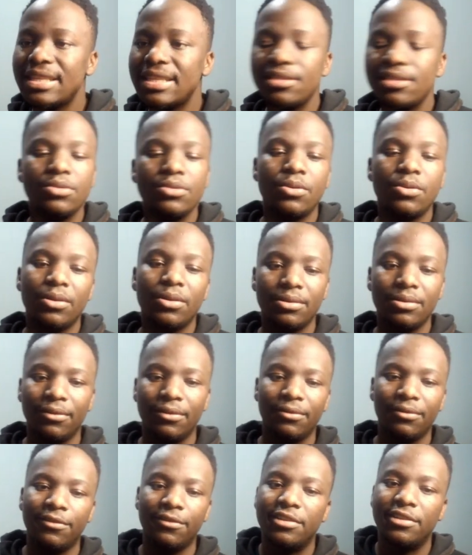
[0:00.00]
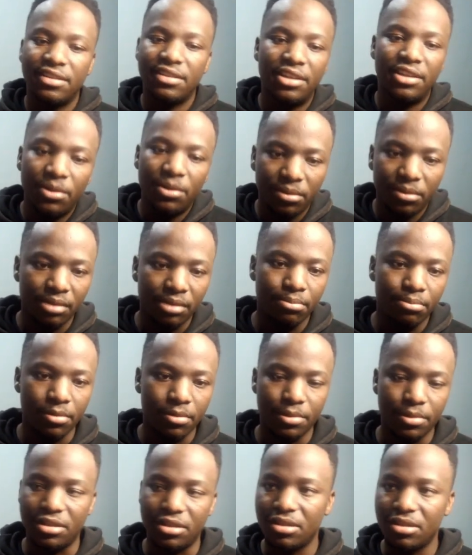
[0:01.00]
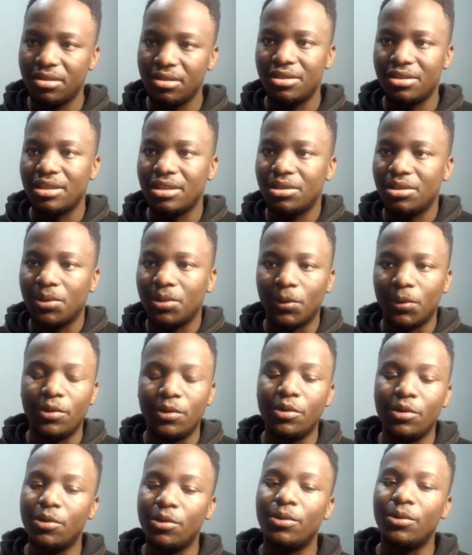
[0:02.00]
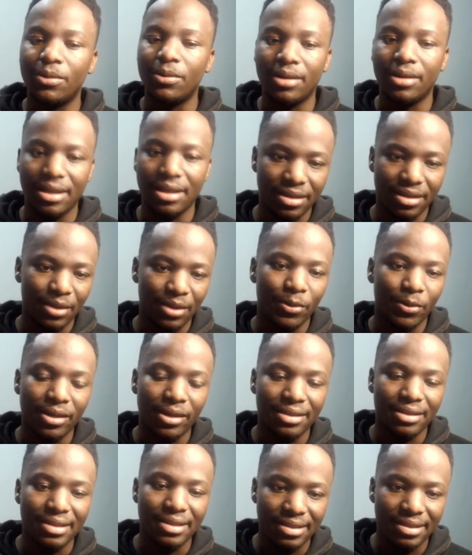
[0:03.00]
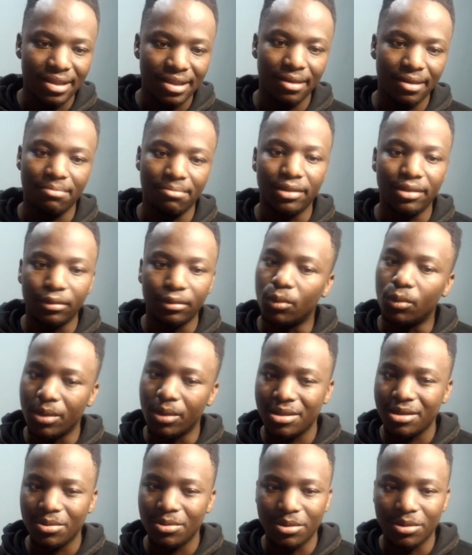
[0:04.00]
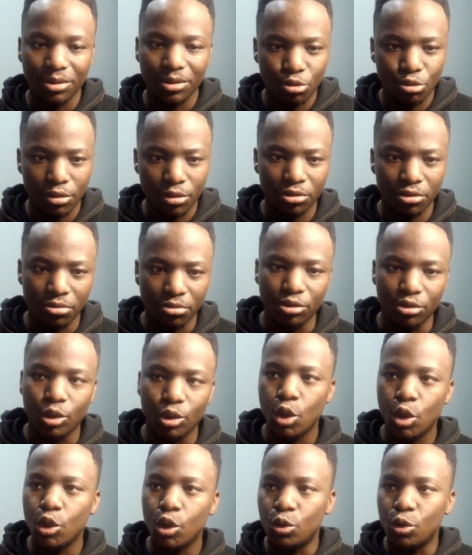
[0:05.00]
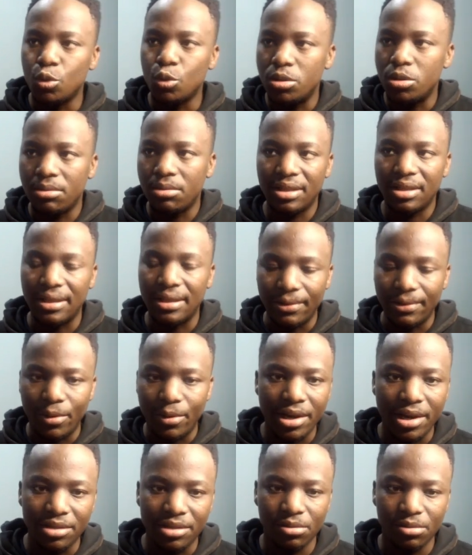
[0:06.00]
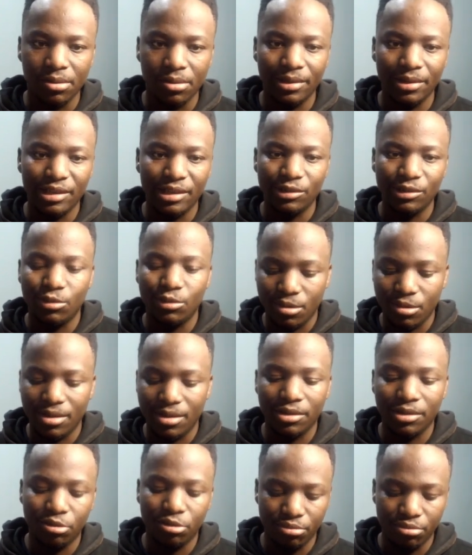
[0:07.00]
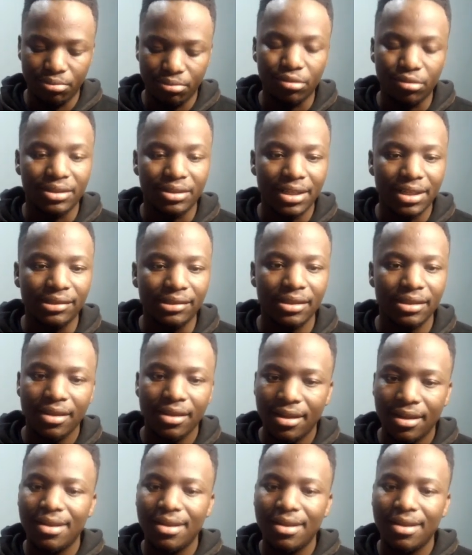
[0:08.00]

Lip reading: This is not for security purposes, just to know or understand middleware. We're not trying to do something crazy. We're really trying to protect